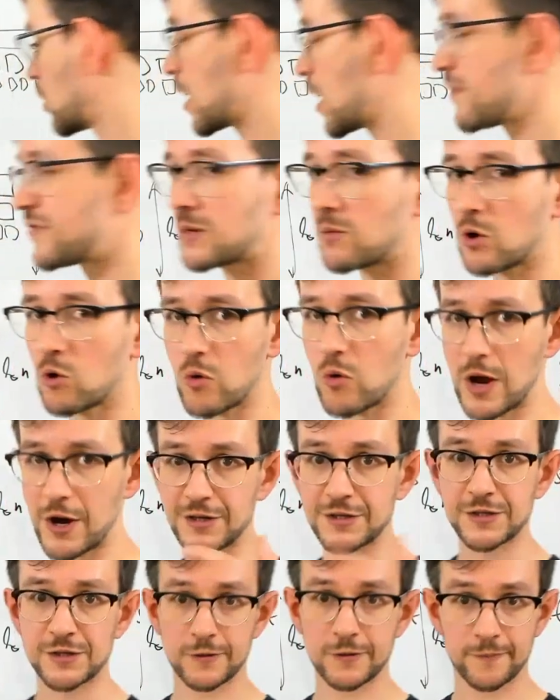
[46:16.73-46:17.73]
have some
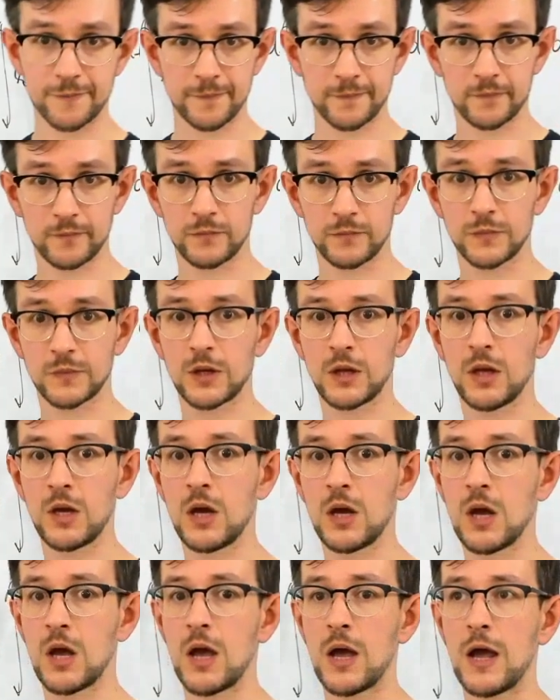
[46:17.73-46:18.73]
queries,
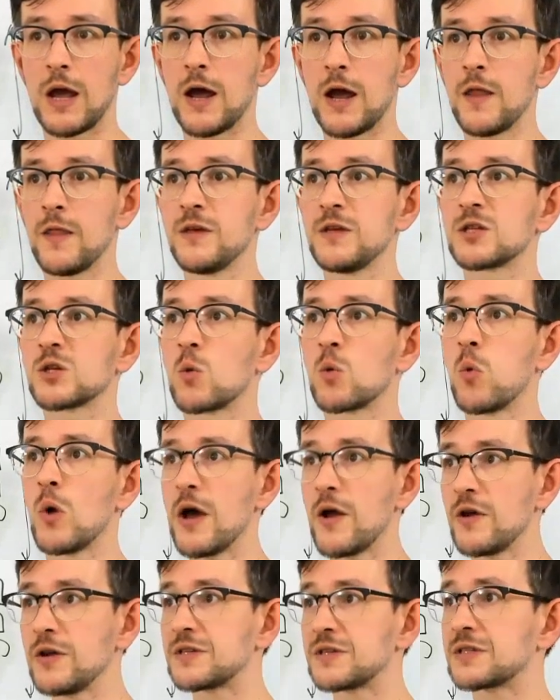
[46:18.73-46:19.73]
and these
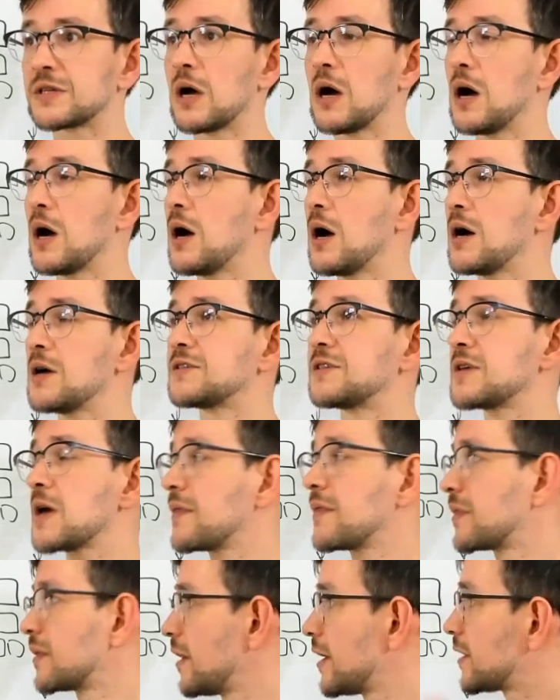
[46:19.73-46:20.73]
queries are
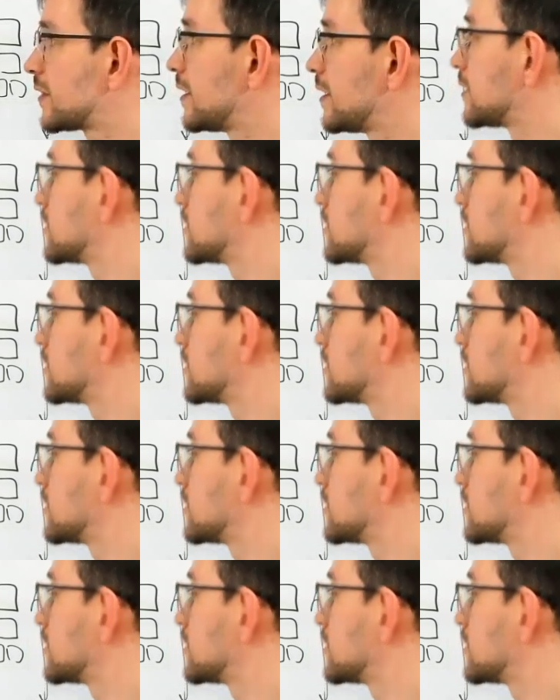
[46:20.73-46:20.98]
something like that.